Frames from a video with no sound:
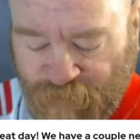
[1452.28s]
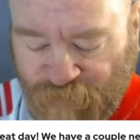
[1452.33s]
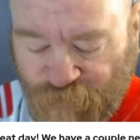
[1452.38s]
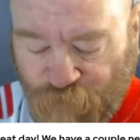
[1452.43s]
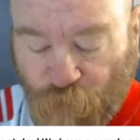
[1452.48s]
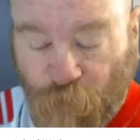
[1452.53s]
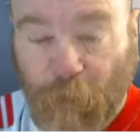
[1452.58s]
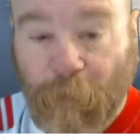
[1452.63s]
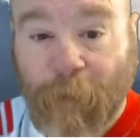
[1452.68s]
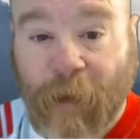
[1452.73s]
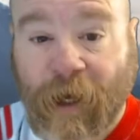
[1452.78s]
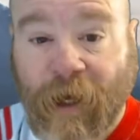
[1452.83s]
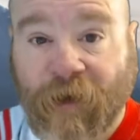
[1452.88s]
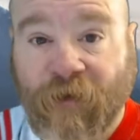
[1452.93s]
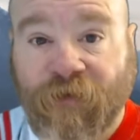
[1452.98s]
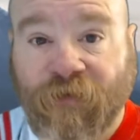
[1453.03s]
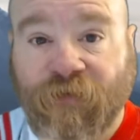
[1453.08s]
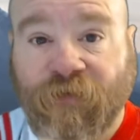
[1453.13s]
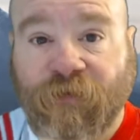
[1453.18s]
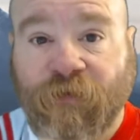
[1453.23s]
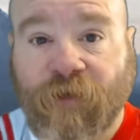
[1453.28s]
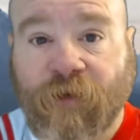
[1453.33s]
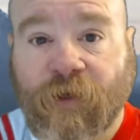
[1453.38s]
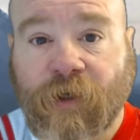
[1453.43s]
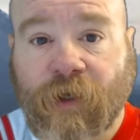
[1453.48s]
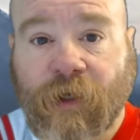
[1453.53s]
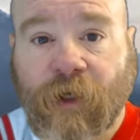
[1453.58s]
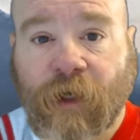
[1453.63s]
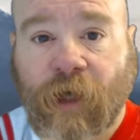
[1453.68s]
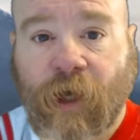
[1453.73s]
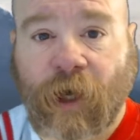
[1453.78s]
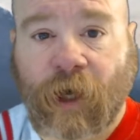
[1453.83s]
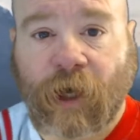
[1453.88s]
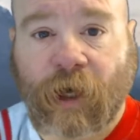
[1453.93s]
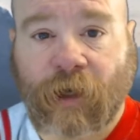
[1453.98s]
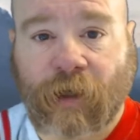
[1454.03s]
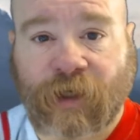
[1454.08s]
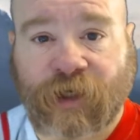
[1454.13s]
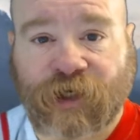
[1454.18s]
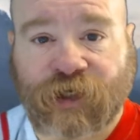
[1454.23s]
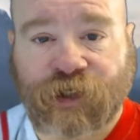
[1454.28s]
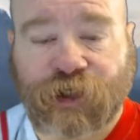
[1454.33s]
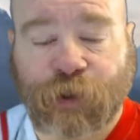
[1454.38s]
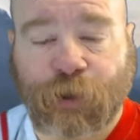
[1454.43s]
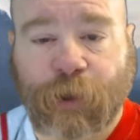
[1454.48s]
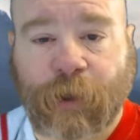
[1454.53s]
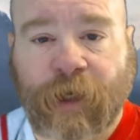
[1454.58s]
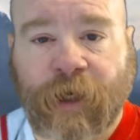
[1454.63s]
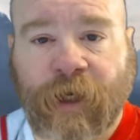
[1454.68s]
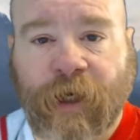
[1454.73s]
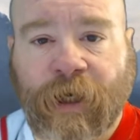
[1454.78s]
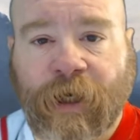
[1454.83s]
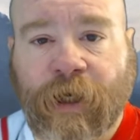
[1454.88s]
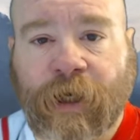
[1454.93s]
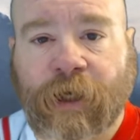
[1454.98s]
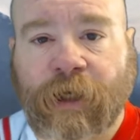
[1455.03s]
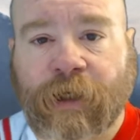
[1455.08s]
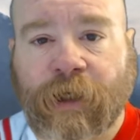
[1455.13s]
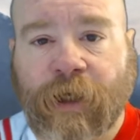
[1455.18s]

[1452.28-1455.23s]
before mix, or at least shooting it.